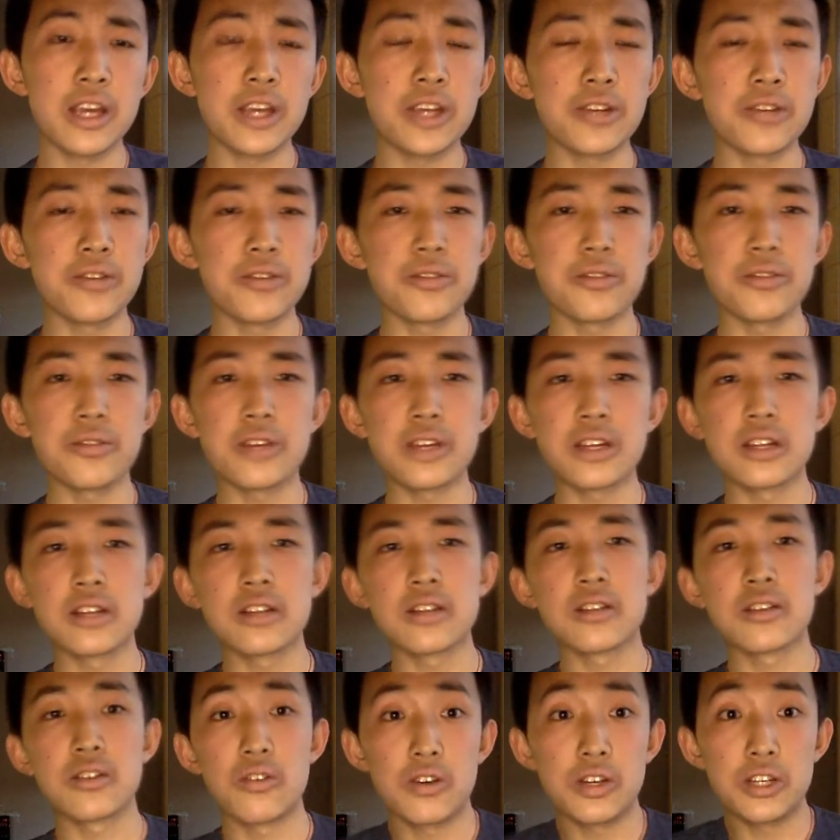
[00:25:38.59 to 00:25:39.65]
You
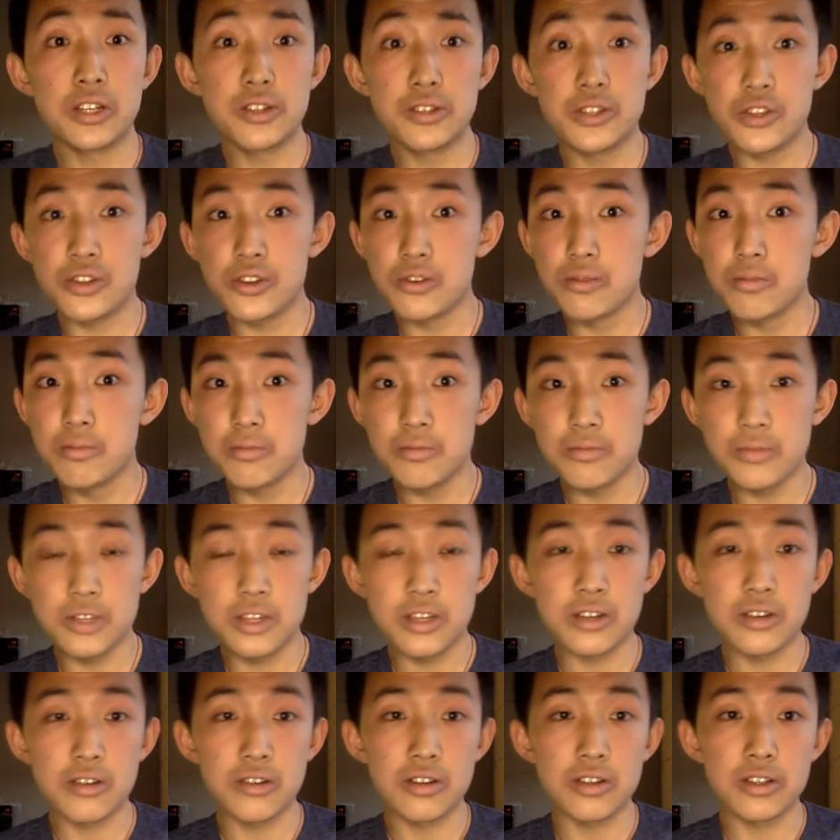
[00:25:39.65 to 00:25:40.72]
can go on YouTube. You
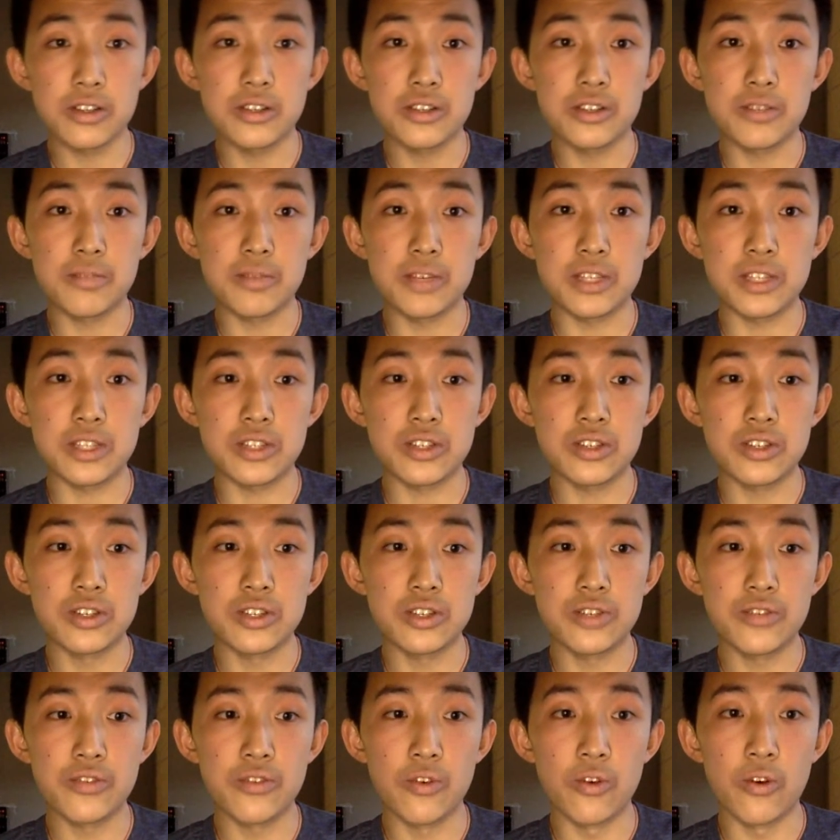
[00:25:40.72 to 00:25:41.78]
can go on YouTube and
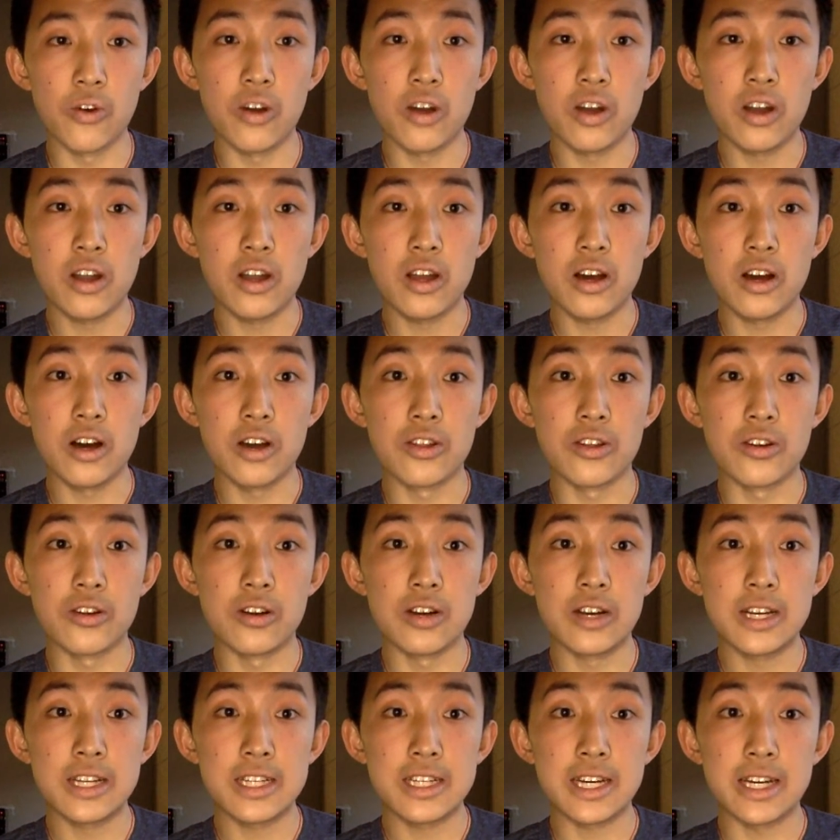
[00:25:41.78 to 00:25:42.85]
search for
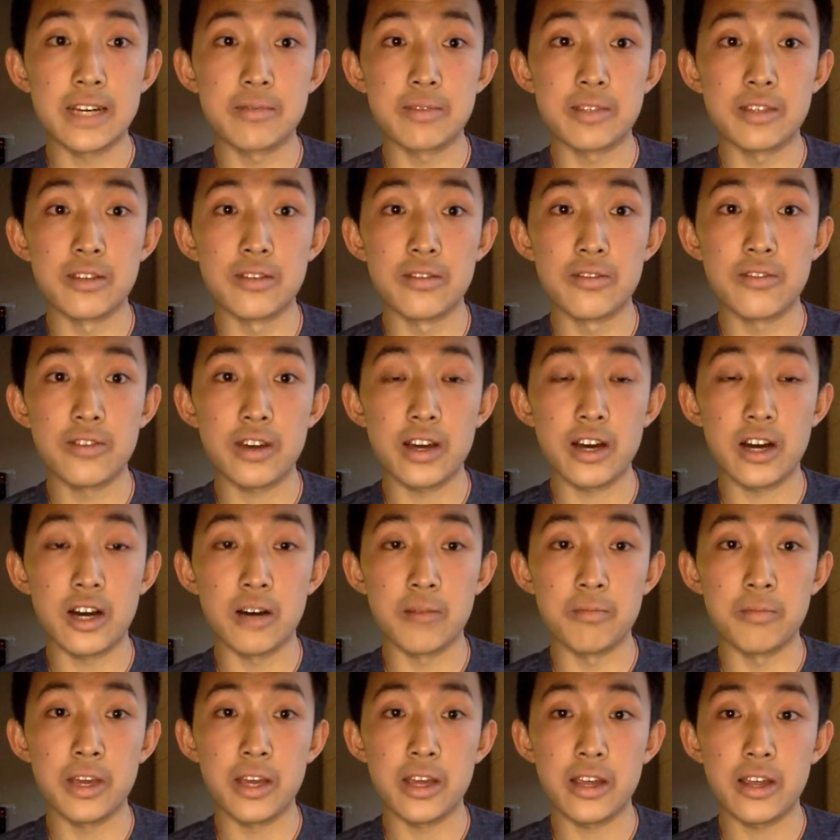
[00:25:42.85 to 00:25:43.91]
other types of
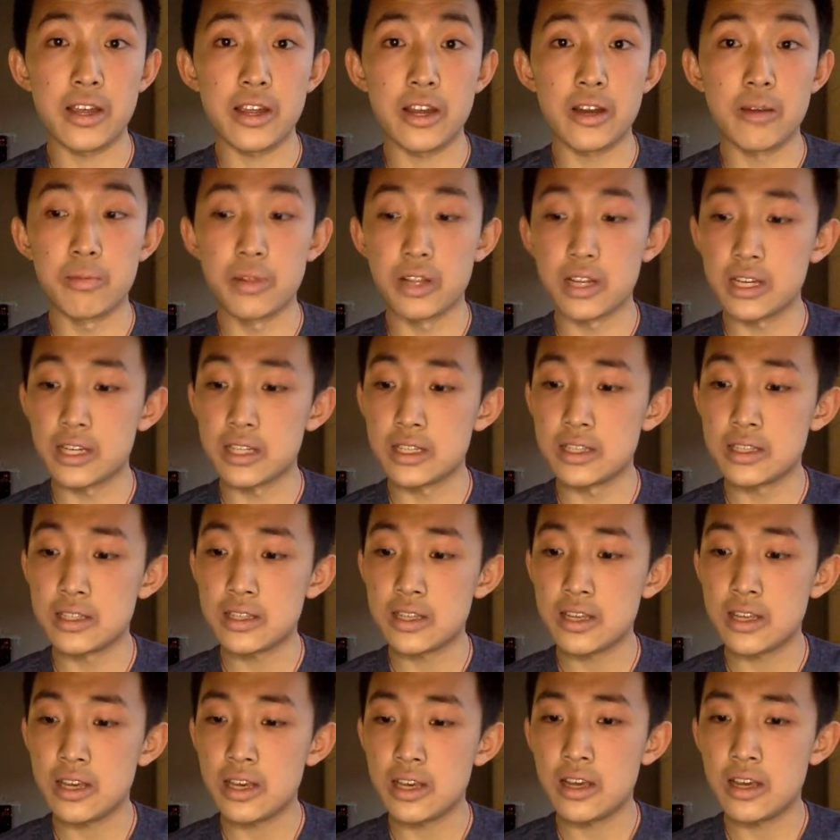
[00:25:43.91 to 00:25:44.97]
airplanes,
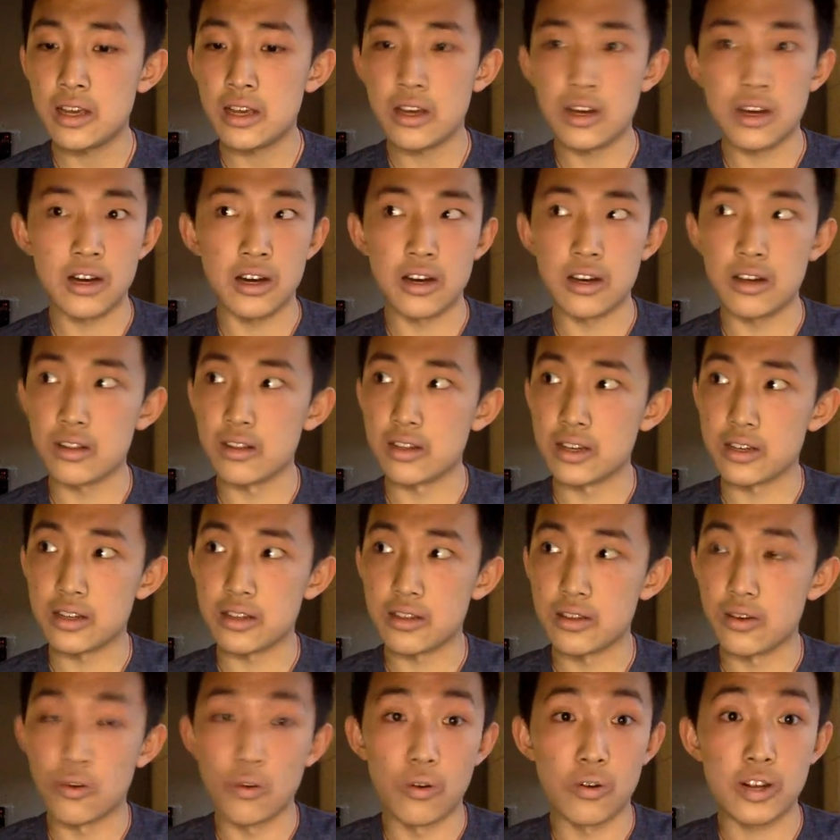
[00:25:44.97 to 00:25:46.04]
like
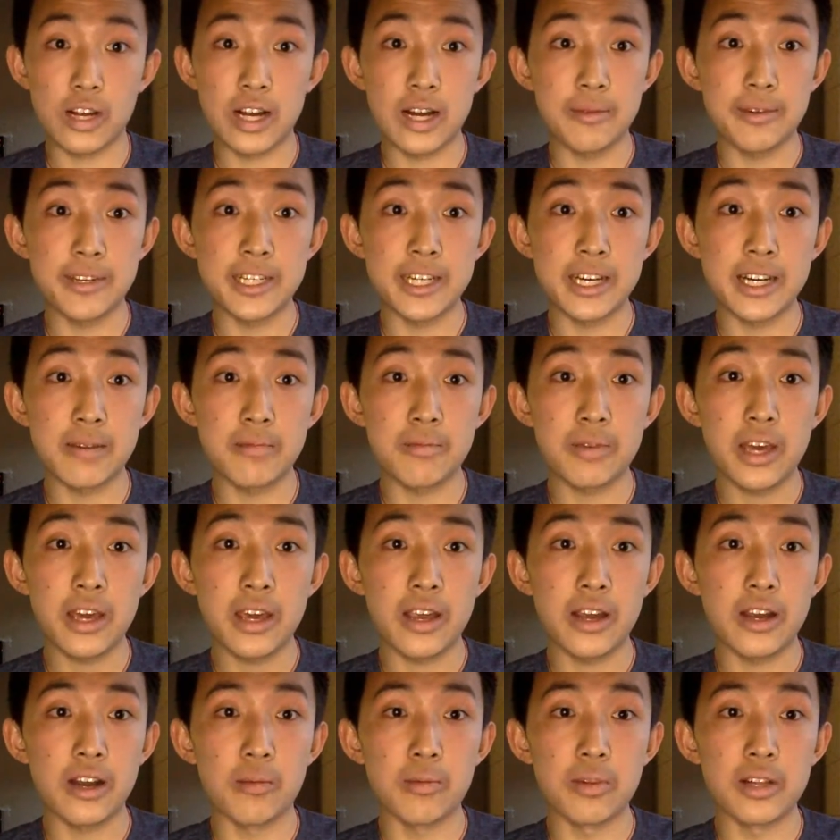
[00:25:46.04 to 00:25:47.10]
the origami type
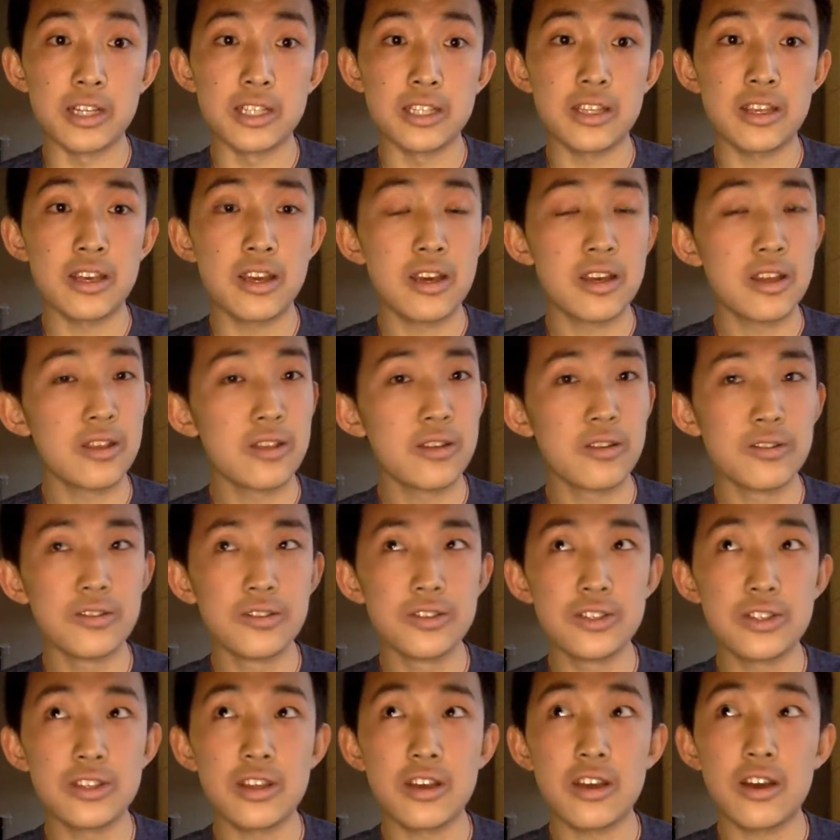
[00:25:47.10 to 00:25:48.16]
airplanes.
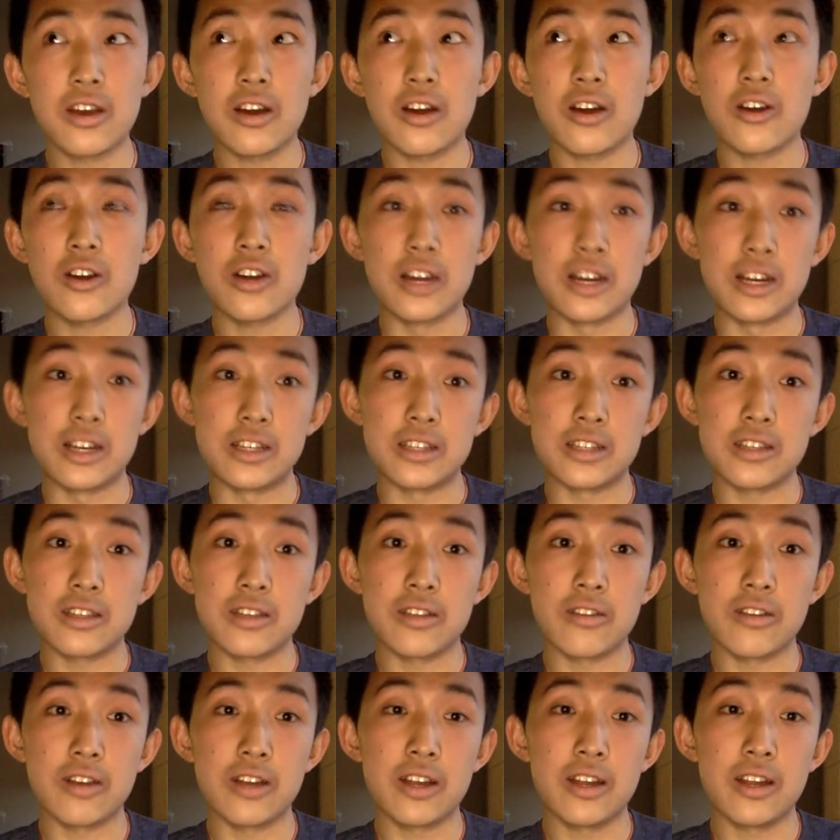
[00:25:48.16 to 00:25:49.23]
Those are nice,
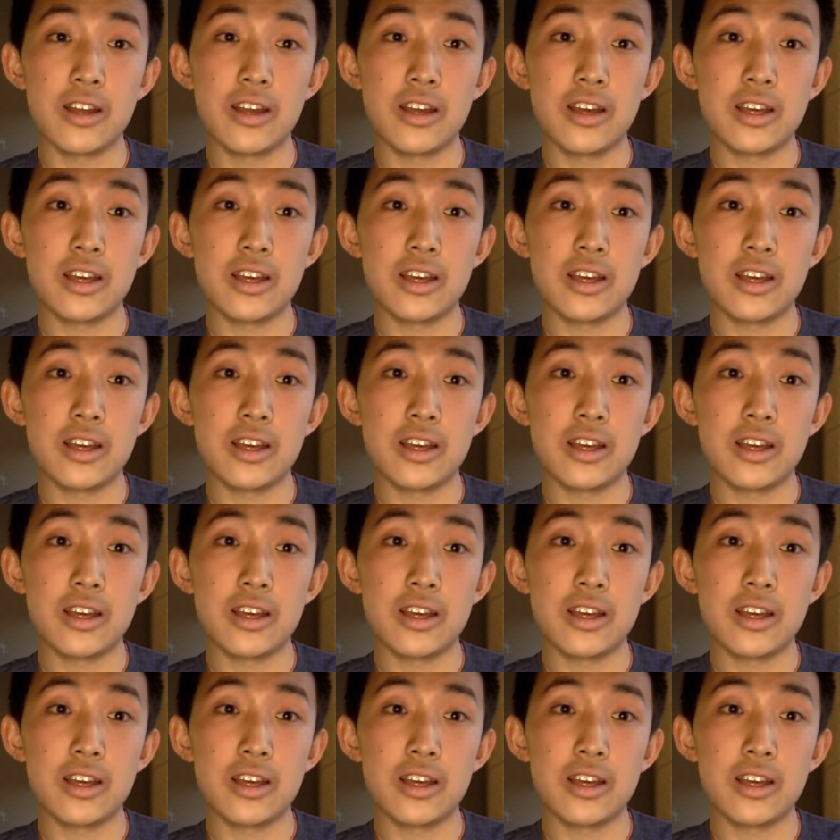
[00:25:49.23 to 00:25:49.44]
right?